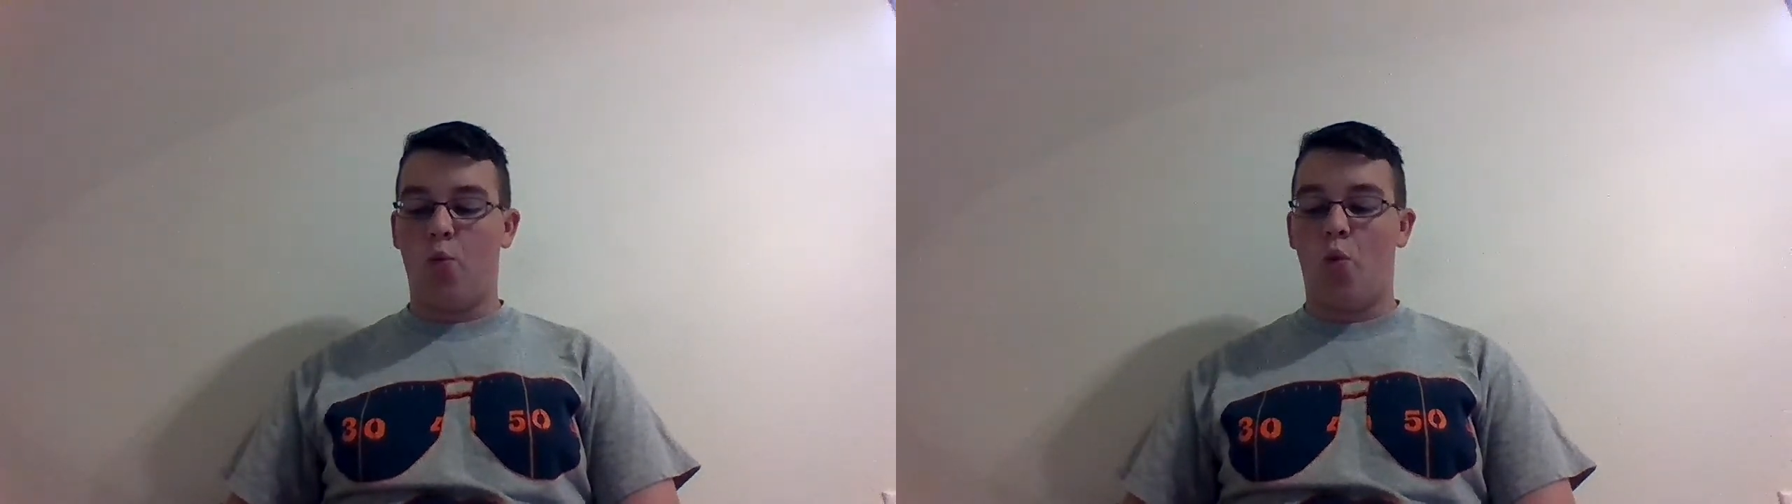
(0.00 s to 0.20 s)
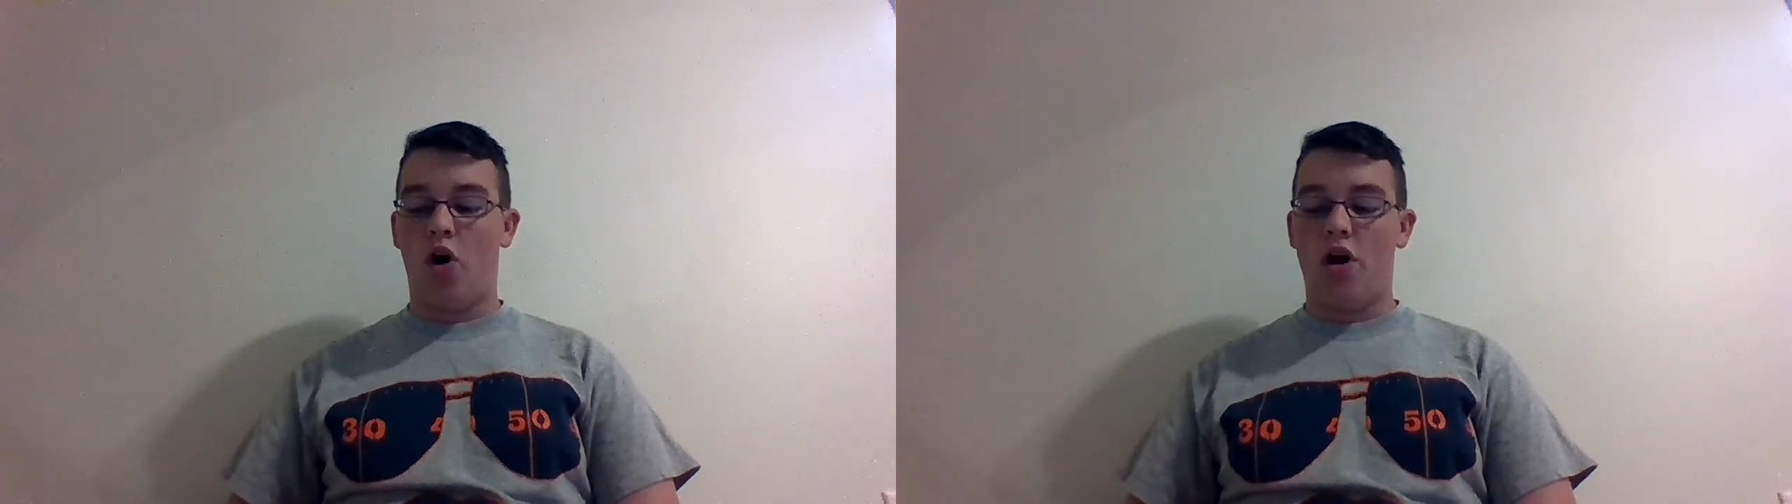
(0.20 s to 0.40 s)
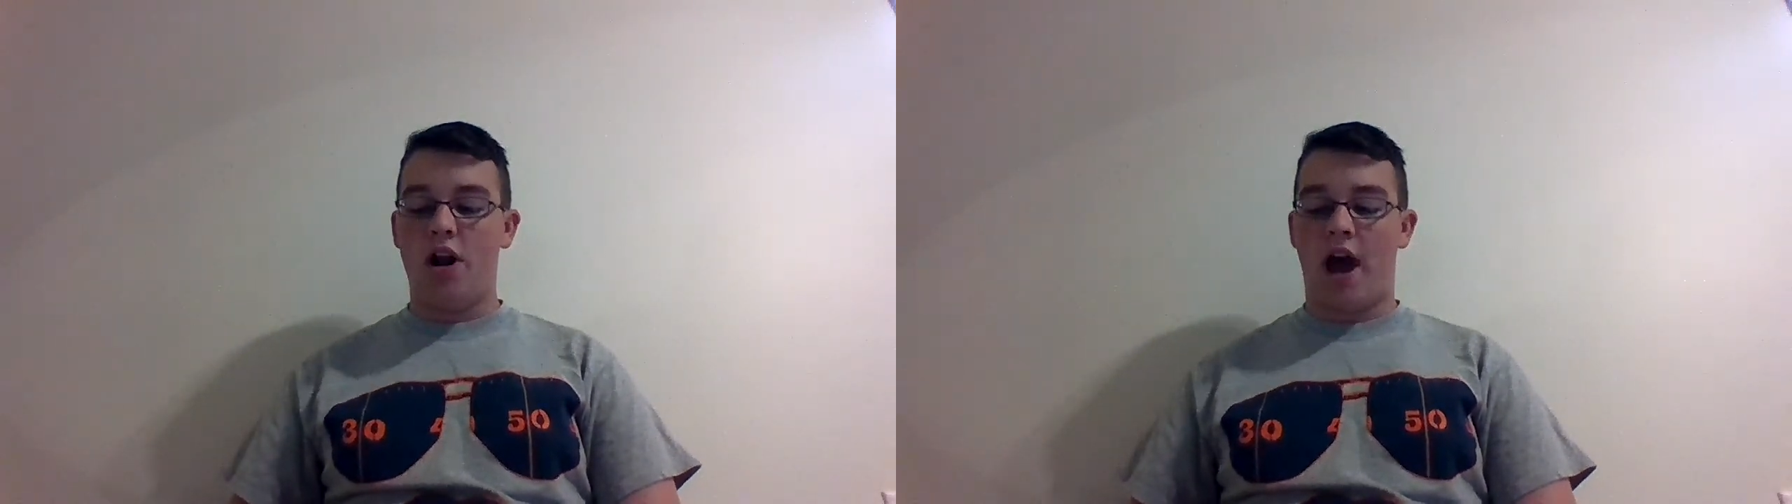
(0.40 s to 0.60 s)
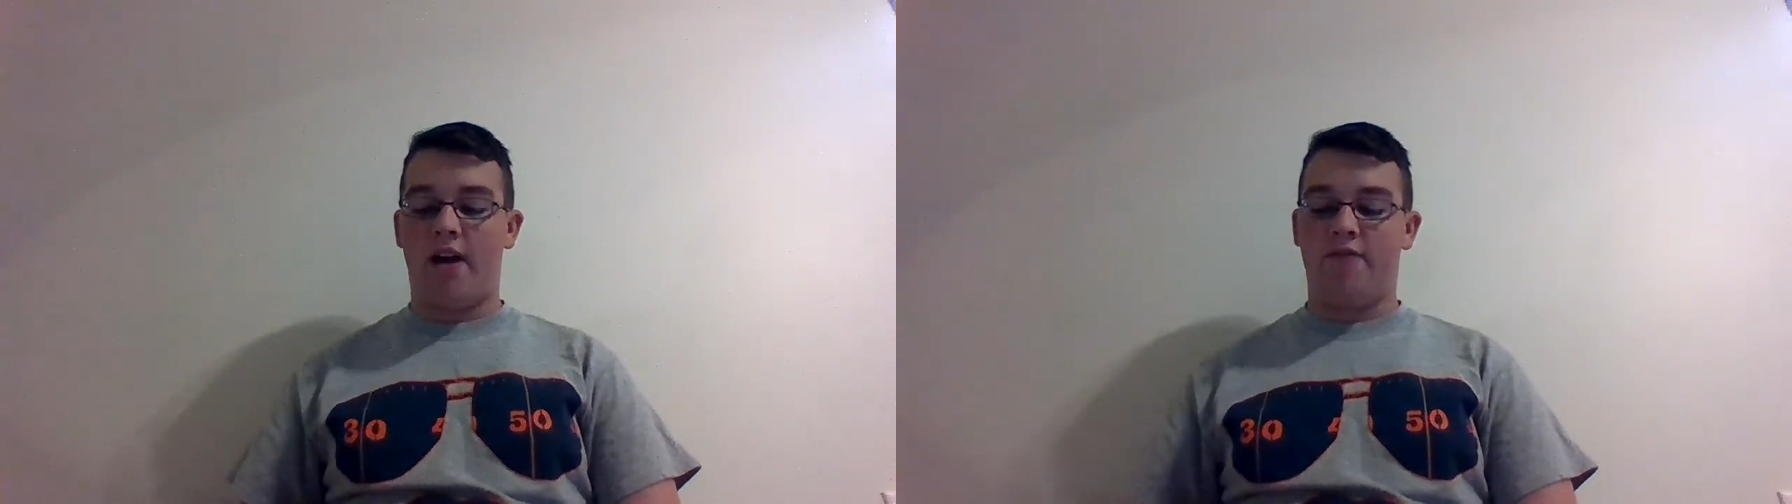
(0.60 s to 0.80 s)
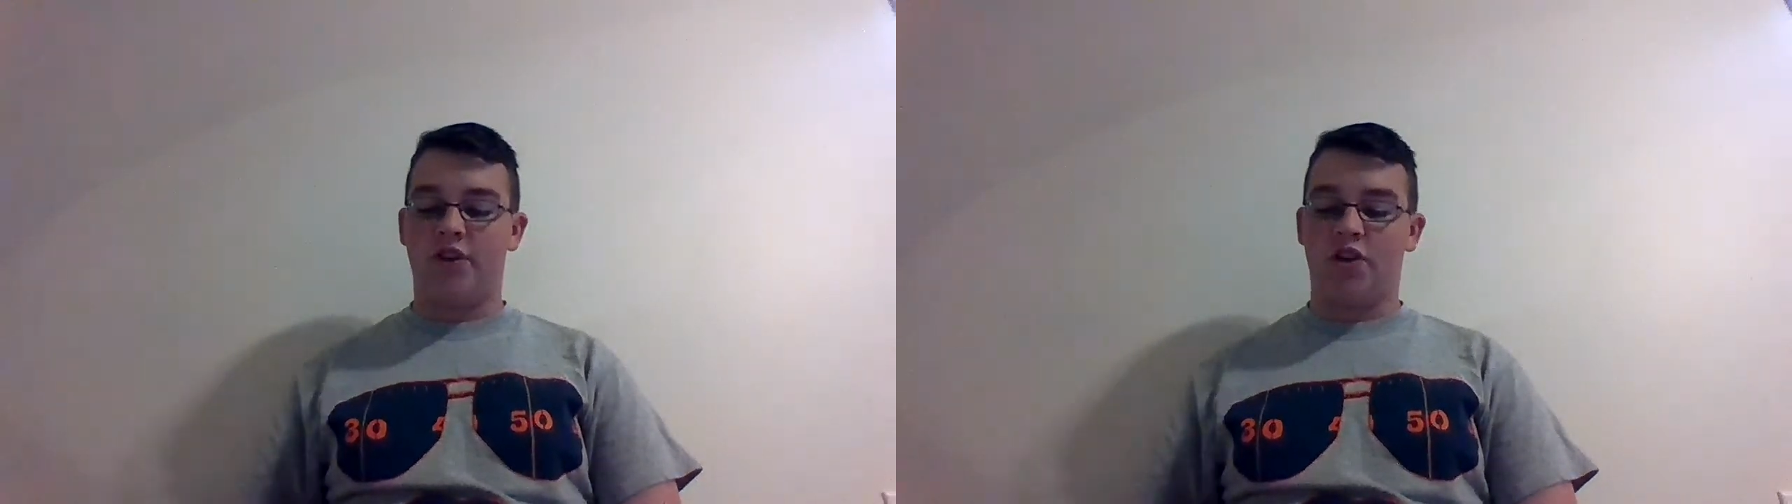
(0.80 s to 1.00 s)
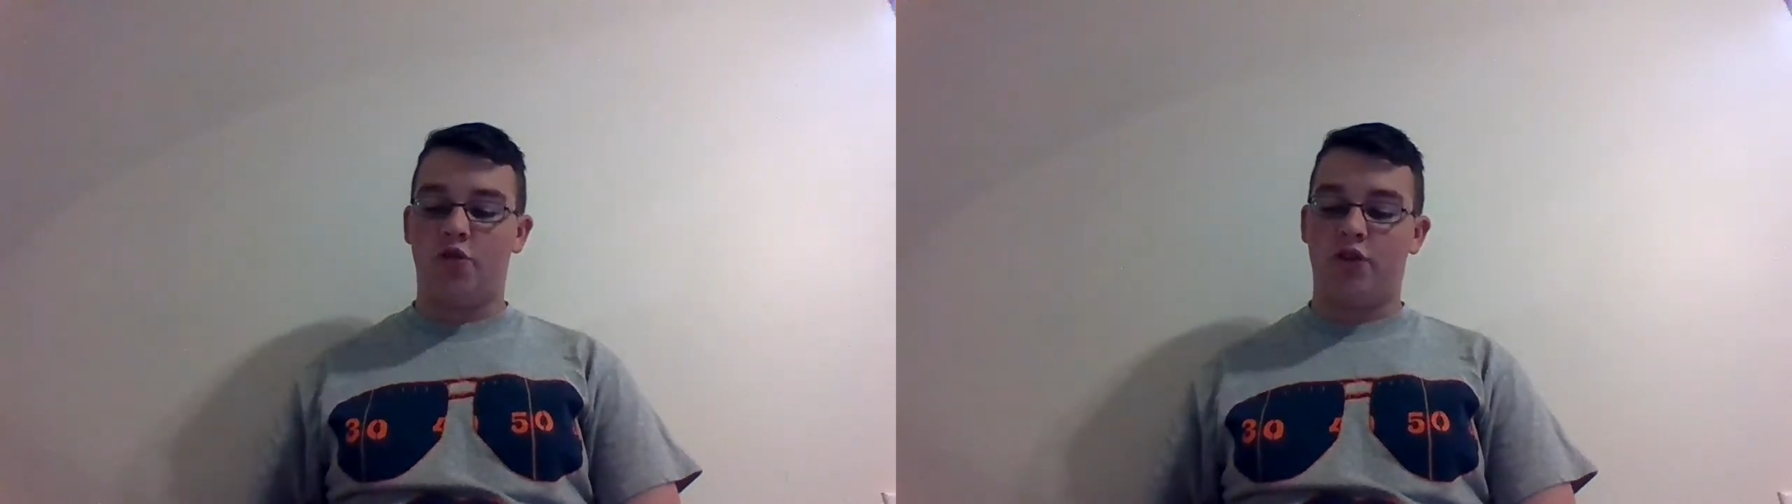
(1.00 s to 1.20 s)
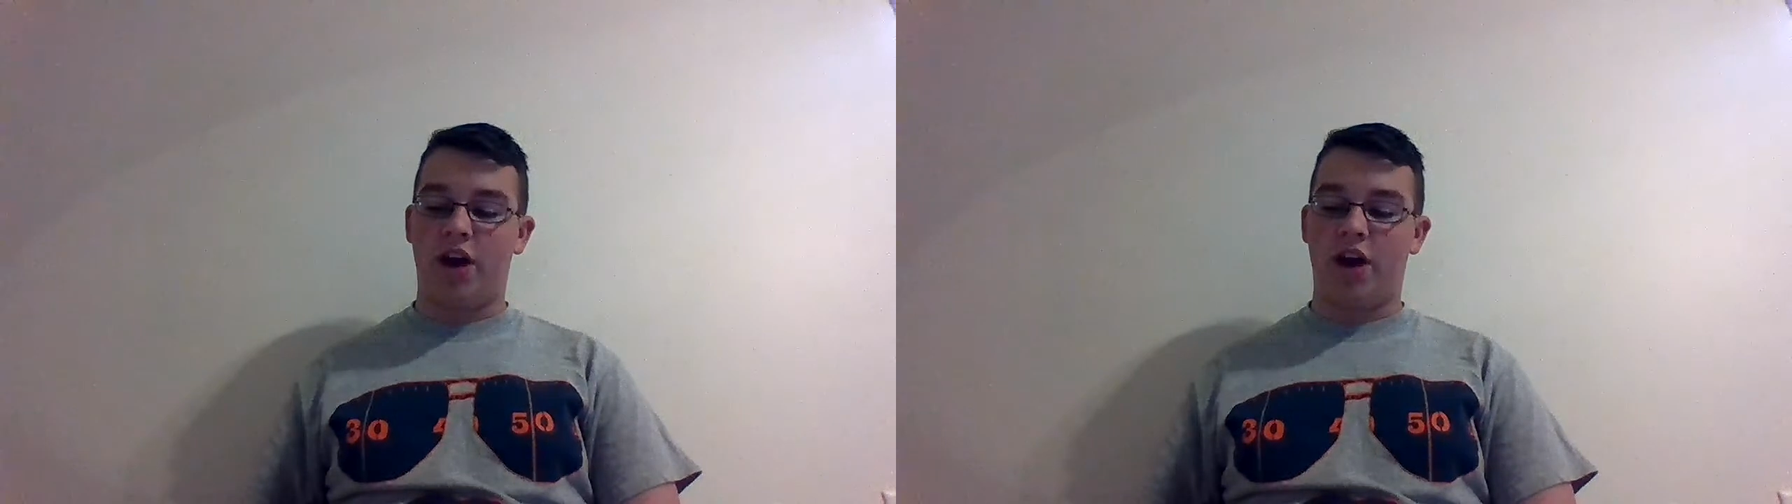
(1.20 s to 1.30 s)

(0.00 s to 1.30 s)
one out of the two